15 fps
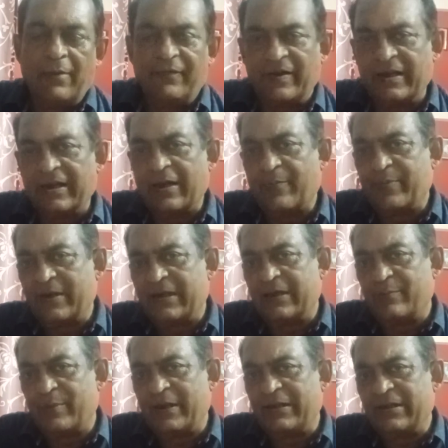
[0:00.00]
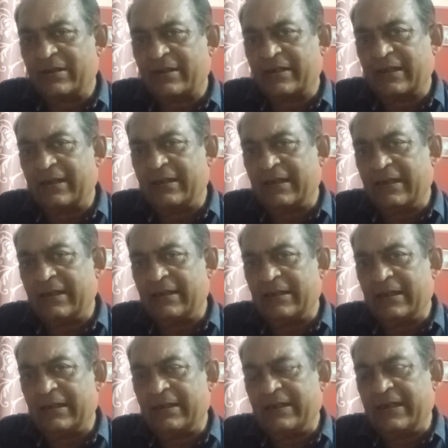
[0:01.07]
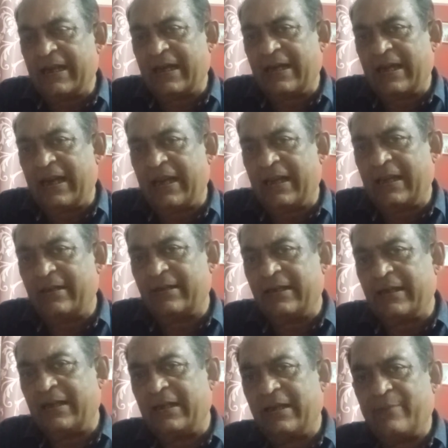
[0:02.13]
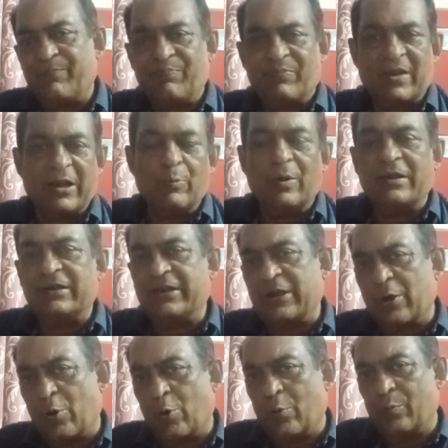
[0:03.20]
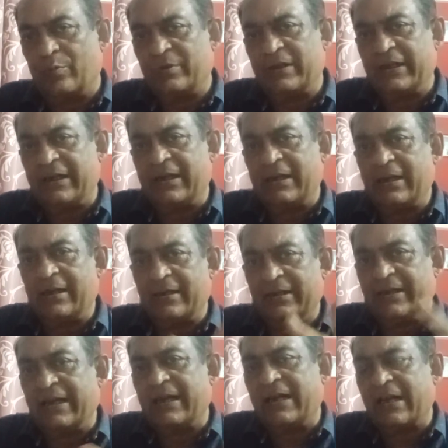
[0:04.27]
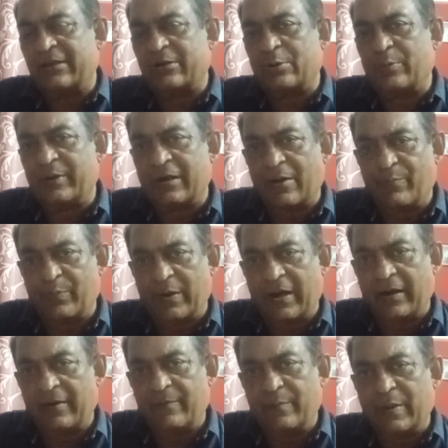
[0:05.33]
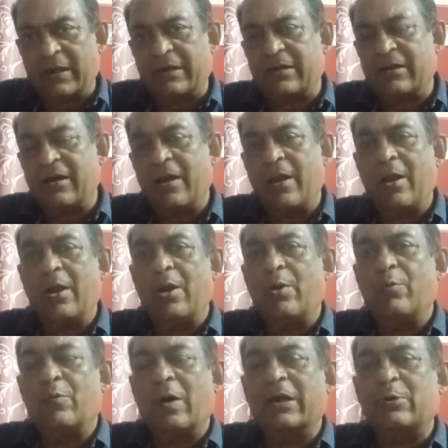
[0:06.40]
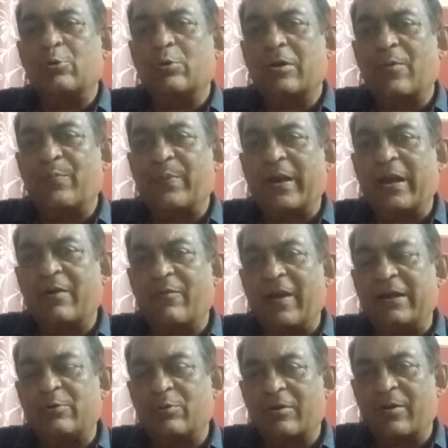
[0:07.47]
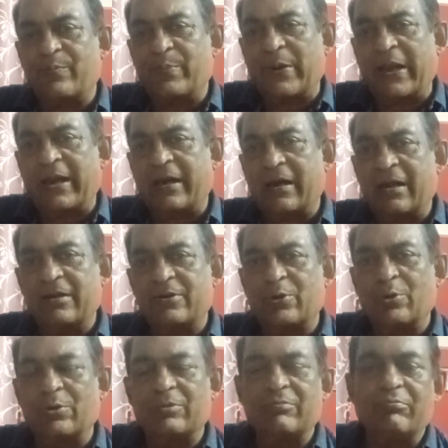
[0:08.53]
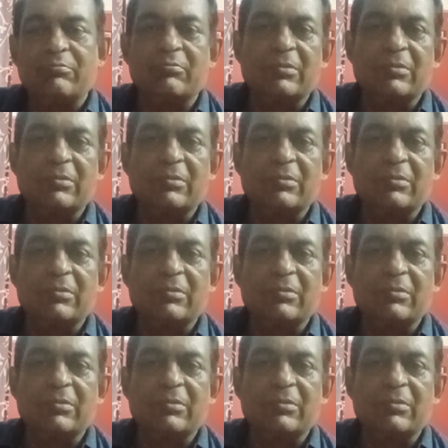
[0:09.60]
fingerprinting means in the DNA, the human genome, the DNA has to be compared. But what to compare, why to compare? So,